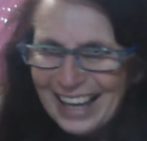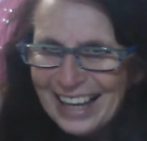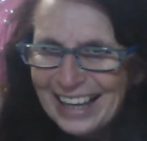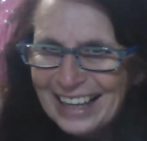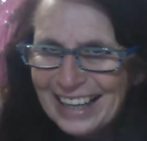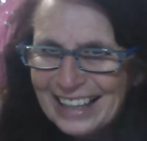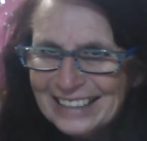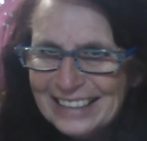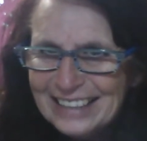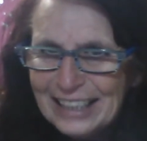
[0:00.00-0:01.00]
Oh
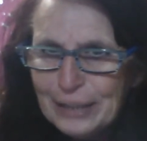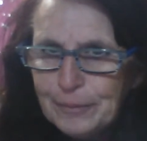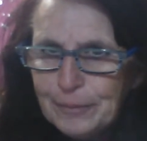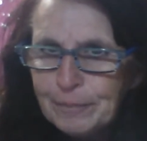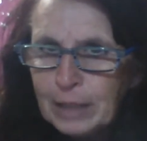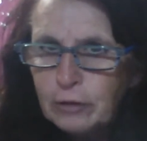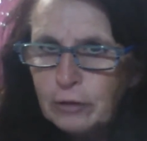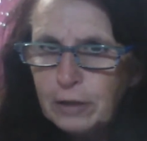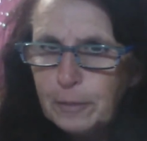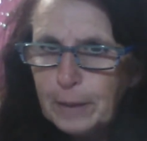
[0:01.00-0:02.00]
dear.
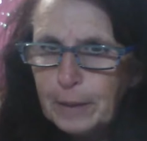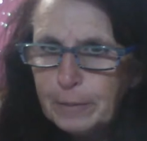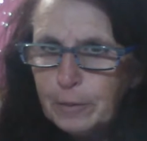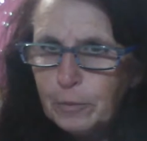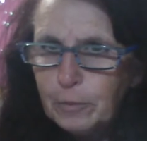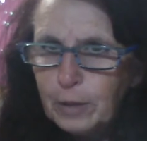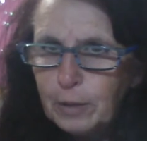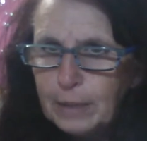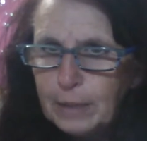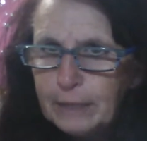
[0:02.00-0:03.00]
Grow the peppermint well
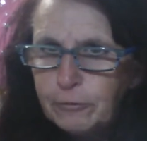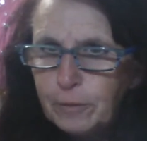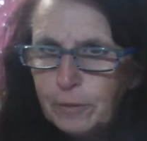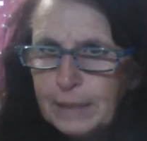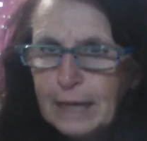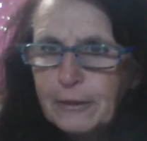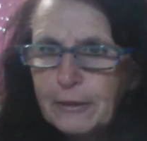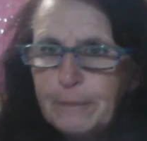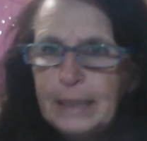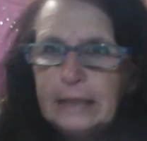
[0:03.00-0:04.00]
away from the
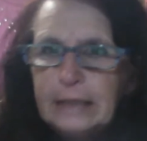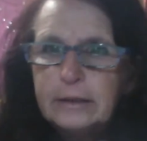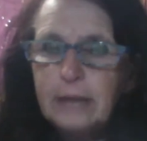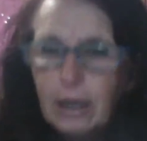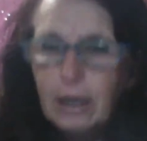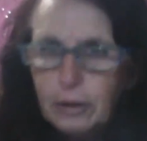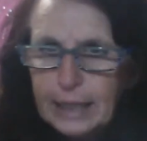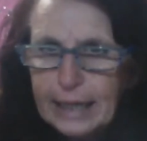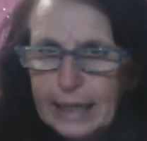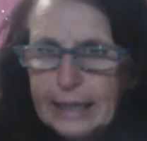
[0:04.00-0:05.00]
other mint.
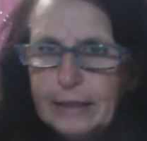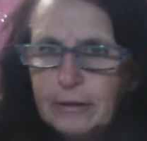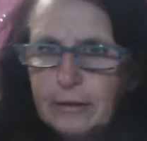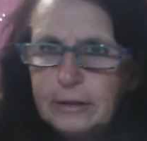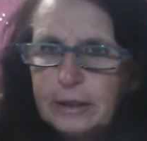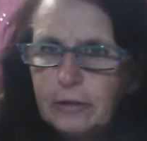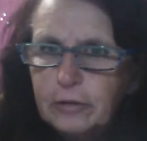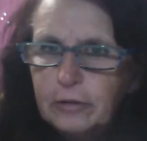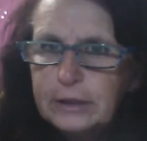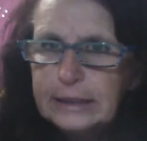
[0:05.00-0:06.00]
Okay, or else it'll
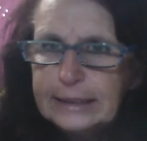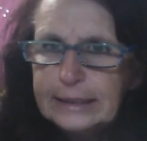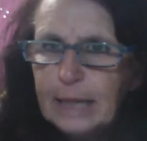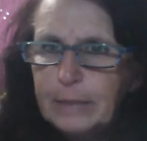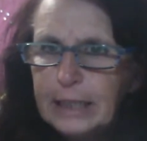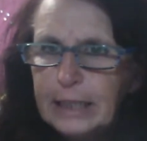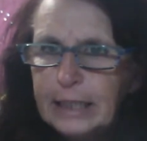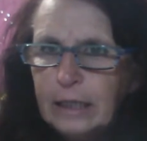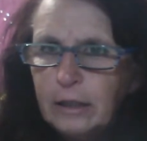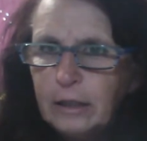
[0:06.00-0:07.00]

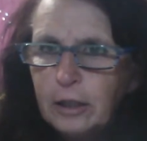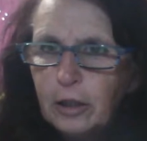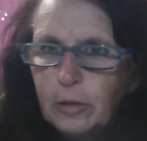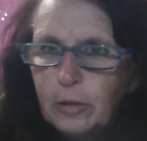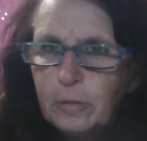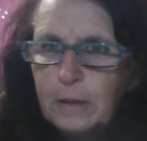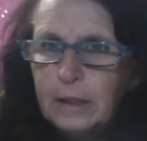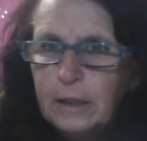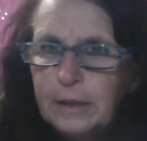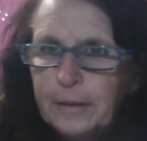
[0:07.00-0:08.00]
cross-contaminate. Cool.
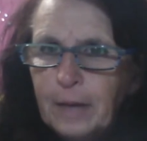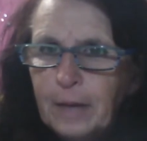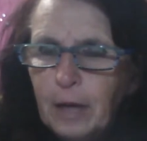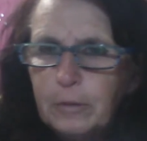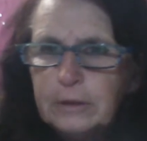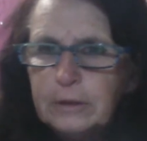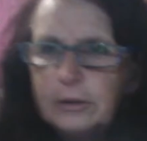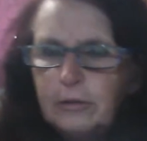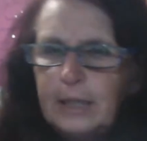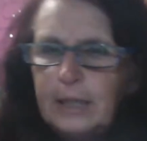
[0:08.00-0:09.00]
I want to
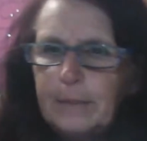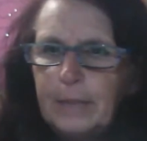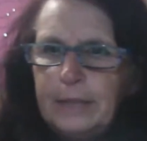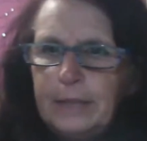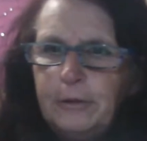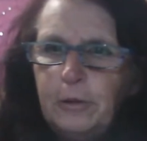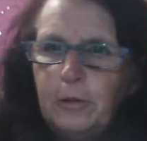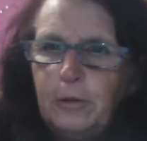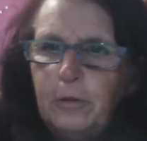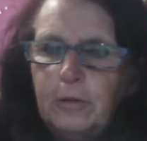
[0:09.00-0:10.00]
grow it in my
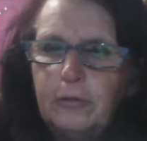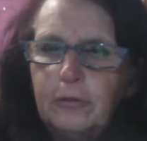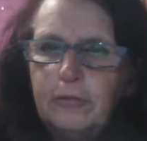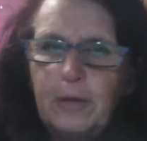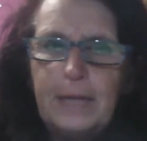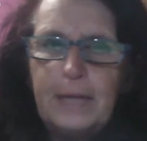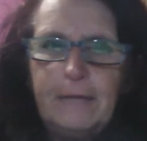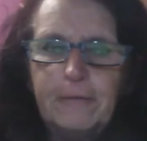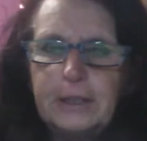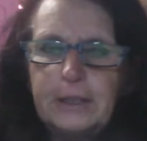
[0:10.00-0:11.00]
new
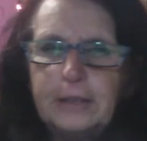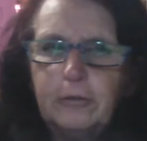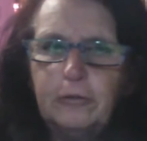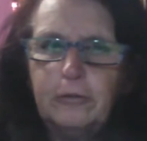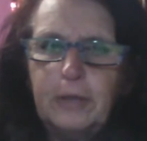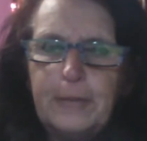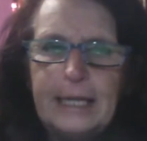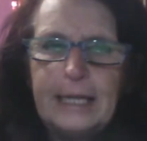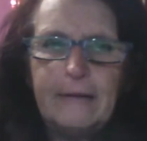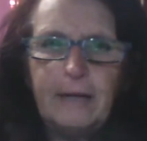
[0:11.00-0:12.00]
vertical
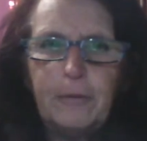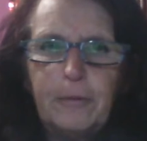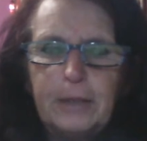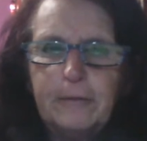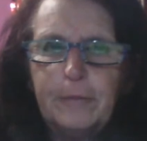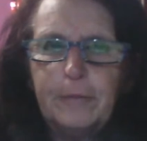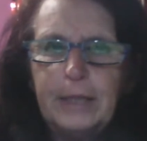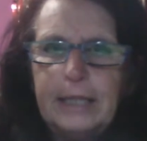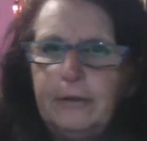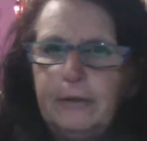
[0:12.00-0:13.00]
growing area, one of
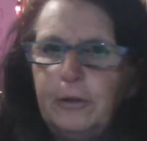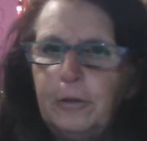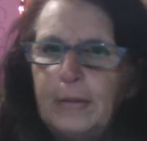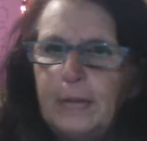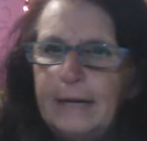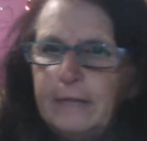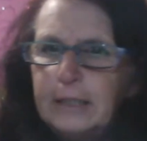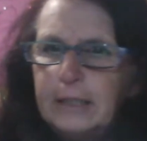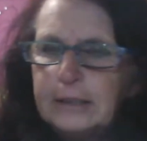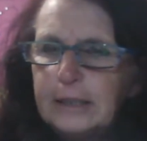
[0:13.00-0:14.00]
my new
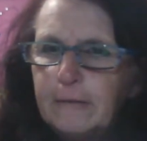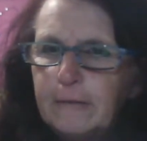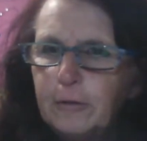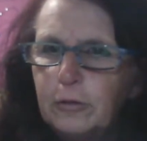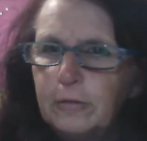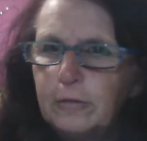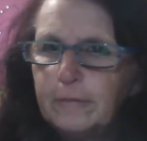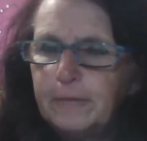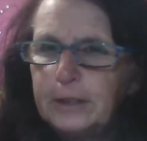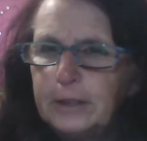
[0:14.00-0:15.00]
areas for
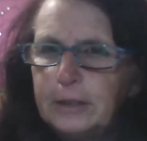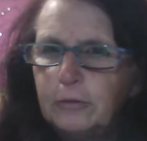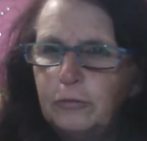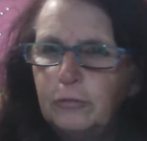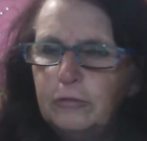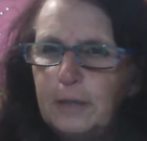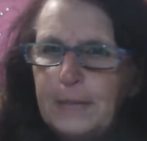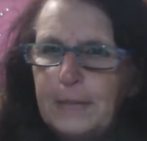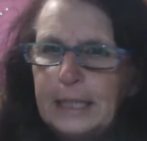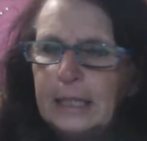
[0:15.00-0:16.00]
vertical
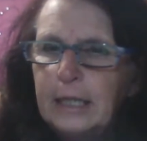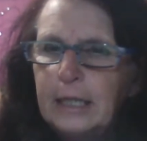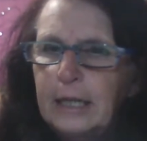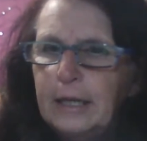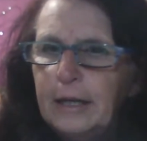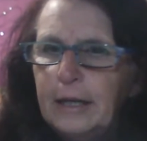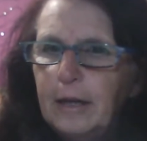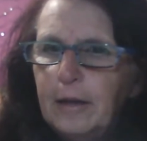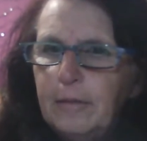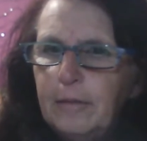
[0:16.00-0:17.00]
growing.
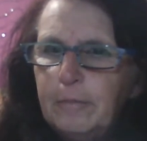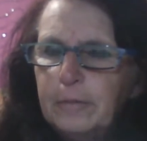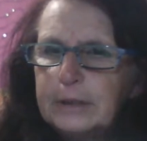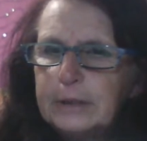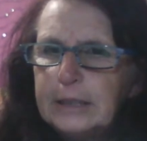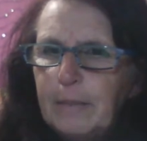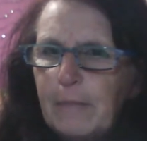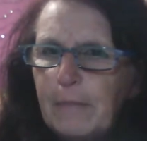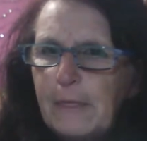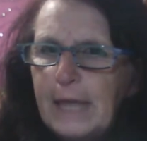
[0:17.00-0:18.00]
I want
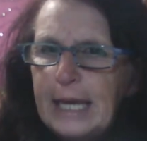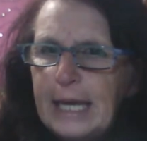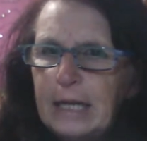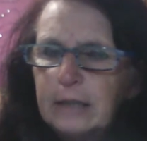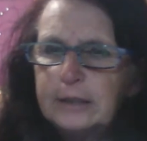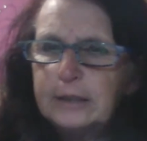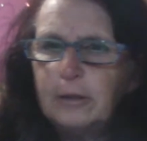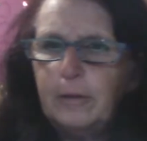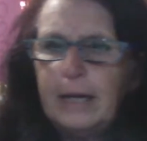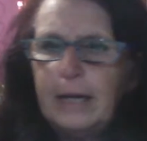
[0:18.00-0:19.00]
some there
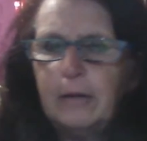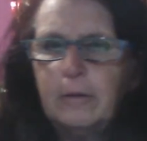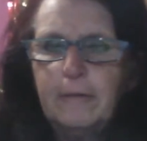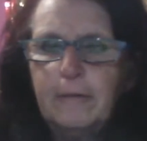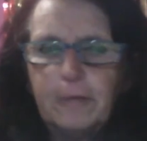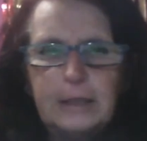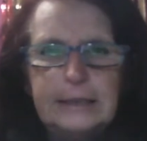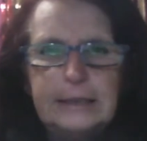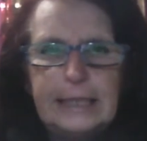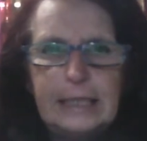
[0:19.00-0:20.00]
so our
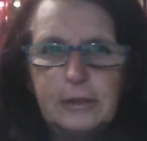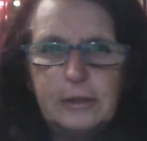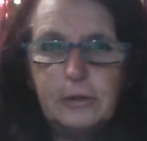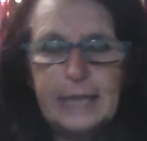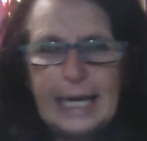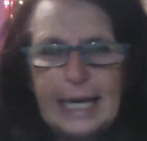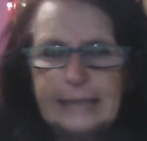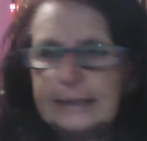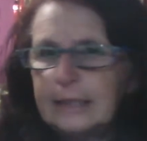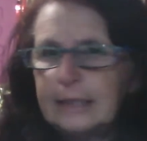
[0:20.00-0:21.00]
volunteers or
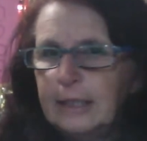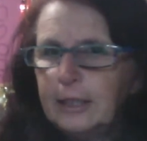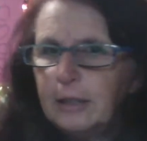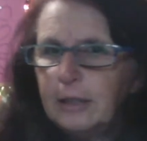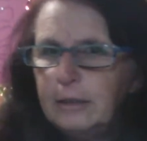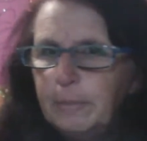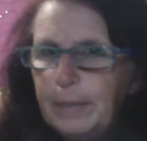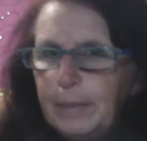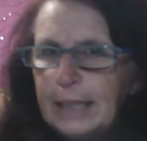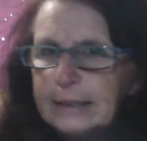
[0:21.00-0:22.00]
guests can
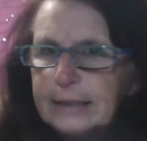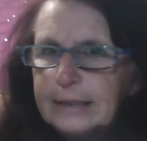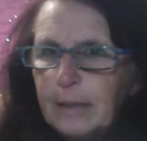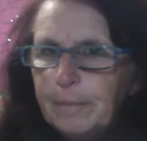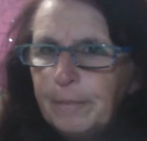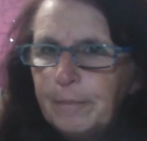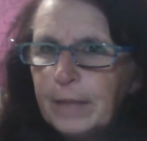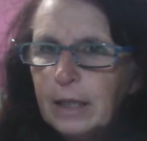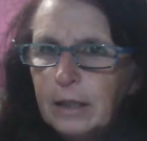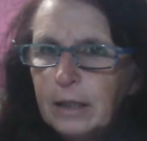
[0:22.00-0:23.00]
pick some.
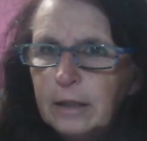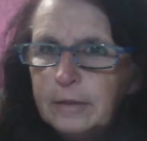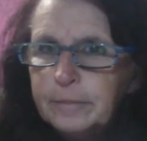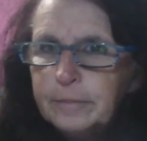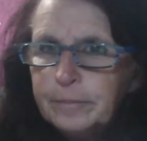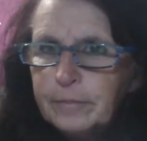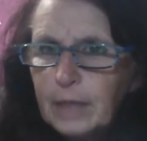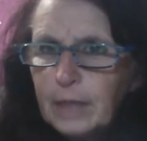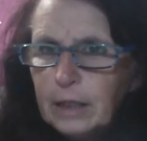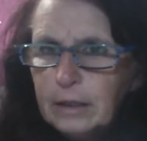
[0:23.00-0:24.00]

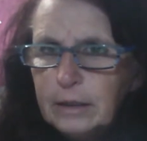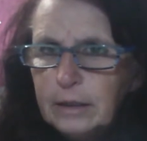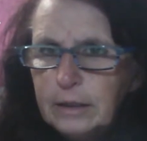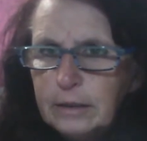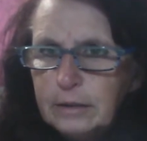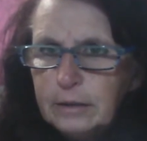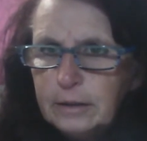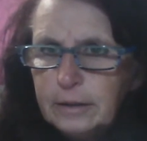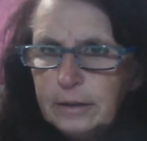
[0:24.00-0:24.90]
Noms.